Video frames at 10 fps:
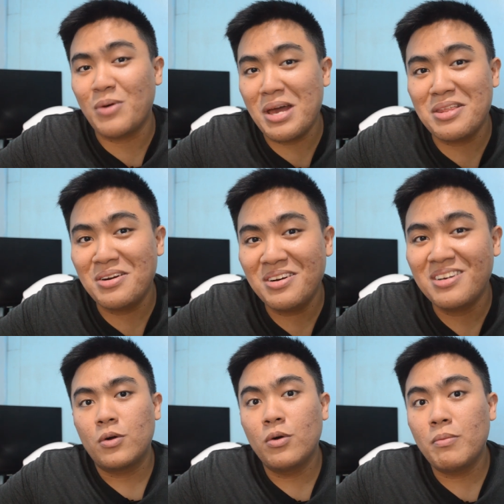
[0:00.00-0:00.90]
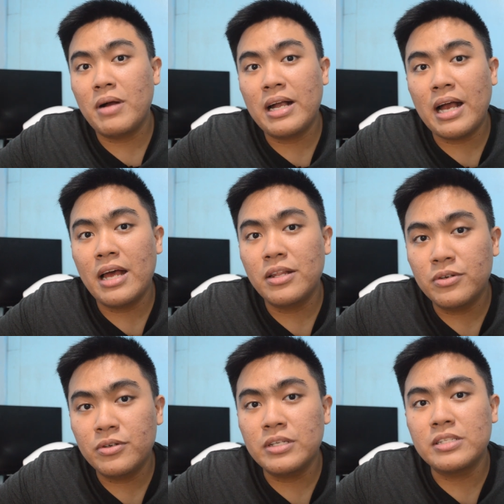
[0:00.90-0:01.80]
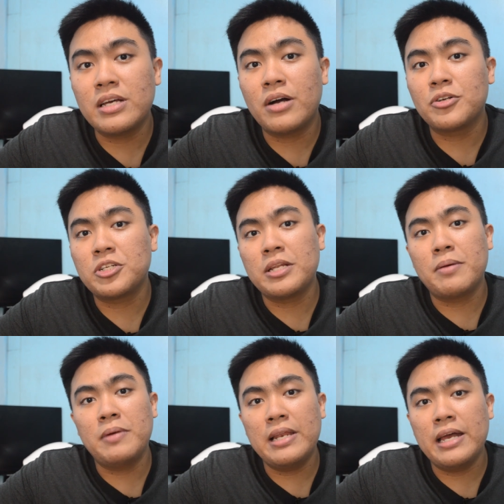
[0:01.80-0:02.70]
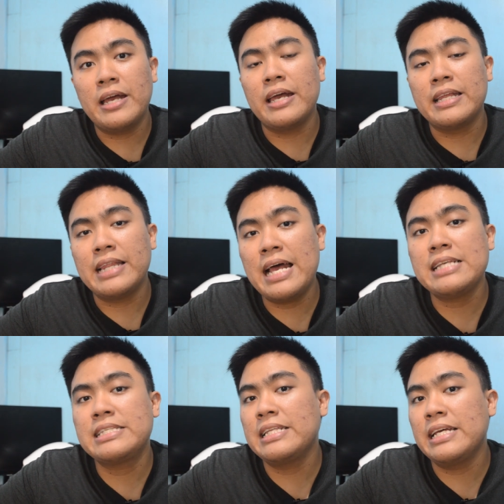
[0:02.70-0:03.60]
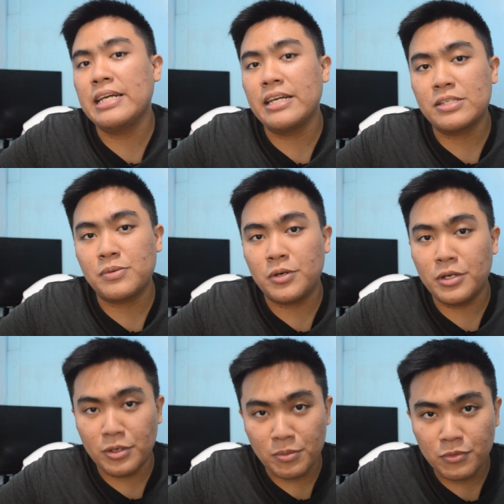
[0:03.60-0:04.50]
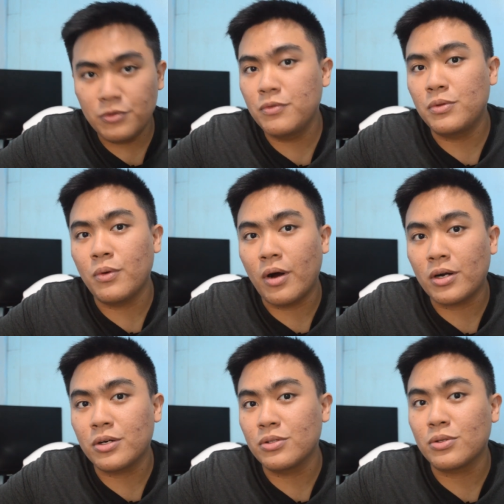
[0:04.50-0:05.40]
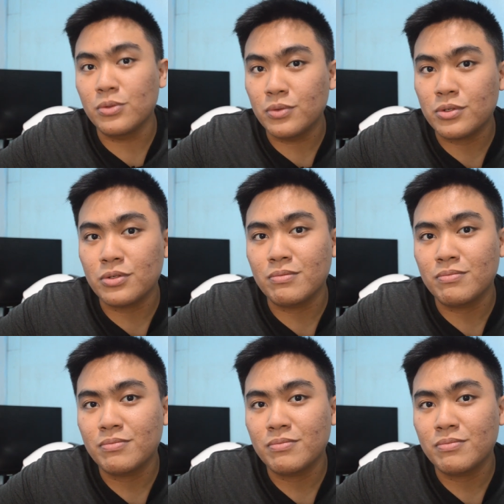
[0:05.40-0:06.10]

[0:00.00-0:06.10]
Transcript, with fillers: rather, kung magkano and saan ko siya nabili. And lastly is we're gonna move to our conclusion.